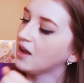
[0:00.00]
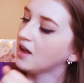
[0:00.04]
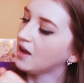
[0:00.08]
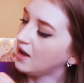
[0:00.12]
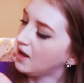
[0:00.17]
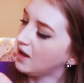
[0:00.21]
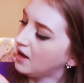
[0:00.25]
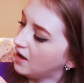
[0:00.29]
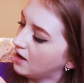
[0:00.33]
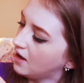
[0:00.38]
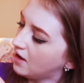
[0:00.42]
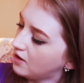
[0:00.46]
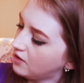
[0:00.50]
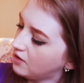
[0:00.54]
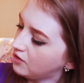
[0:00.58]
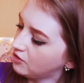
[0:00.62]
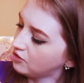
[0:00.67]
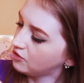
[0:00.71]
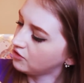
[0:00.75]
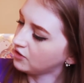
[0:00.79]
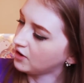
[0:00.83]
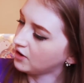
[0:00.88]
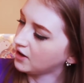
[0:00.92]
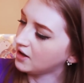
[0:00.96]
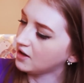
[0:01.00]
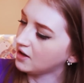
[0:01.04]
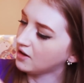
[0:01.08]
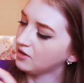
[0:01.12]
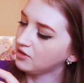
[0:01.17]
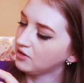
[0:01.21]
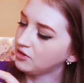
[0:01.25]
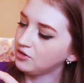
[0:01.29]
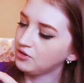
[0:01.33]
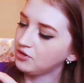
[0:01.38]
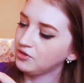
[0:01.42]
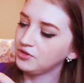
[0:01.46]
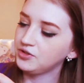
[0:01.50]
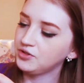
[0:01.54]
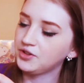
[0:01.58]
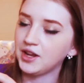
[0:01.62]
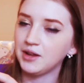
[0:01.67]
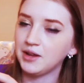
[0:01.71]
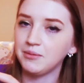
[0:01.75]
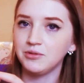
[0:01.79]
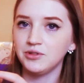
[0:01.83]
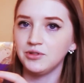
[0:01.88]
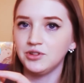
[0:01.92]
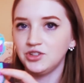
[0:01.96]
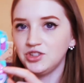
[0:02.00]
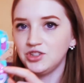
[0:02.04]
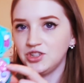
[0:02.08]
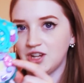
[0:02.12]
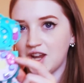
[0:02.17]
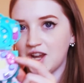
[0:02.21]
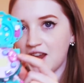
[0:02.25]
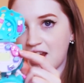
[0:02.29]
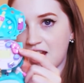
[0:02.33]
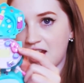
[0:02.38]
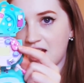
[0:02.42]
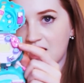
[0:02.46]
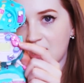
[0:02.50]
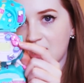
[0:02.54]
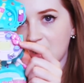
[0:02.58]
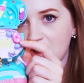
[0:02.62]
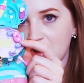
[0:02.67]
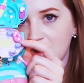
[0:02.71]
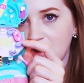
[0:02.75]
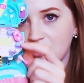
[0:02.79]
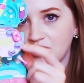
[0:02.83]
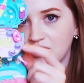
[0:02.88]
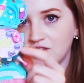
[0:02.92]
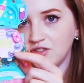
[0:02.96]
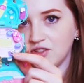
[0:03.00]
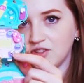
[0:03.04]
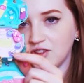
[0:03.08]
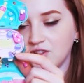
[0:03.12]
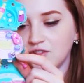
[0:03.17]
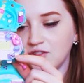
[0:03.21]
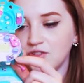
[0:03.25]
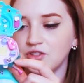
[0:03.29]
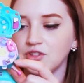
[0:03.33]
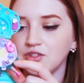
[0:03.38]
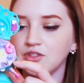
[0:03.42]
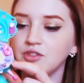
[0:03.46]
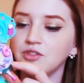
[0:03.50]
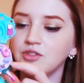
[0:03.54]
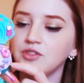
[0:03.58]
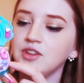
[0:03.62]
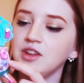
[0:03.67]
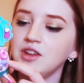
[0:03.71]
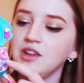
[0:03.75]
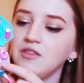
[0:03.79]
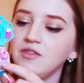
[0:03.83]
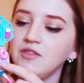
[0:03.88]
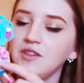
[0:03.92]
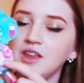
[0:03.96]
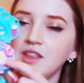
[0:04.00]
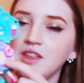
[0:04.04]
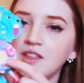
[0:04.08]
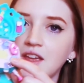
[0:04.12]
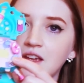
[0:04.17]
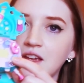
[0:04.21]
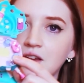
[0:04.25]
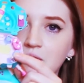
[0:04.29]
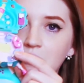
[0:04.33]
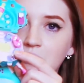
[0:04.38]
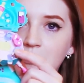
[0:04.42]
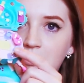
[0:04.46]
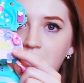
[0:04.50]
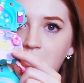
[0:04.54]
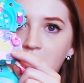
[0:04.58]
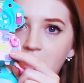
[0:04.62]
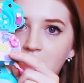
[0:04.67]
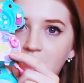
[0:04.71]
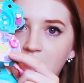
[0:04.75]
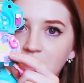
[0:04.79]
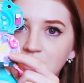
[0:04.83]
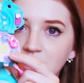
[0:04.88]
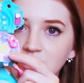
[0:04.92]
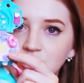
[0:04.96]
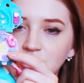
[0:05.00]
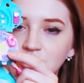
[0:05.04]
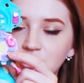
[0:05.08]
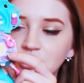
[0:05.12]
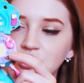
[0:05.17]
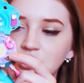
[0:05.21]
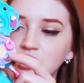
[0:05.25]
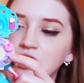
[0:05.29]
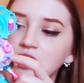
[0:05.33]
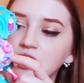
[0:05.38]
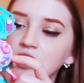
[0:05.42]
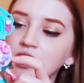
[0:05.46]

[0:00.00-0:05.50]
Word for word: And there's like a little table and chairs, and there's a little TV they can watch,